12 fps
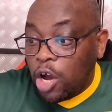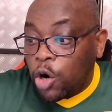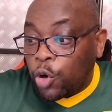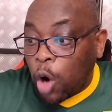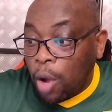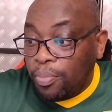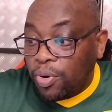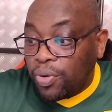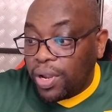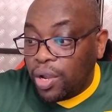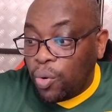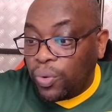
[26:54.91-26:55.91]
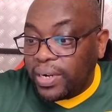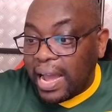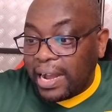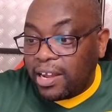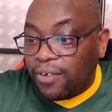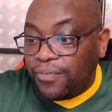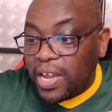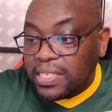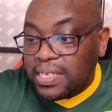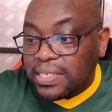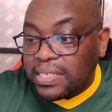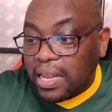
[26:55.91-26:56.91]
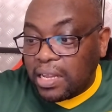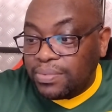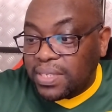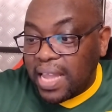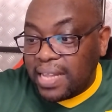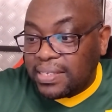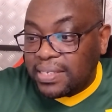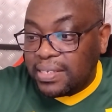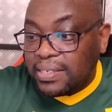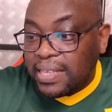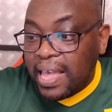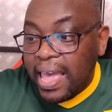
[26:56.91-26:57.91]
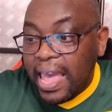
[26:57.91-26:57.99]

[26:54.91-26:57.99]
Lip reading: robbery with aggravating circumstances,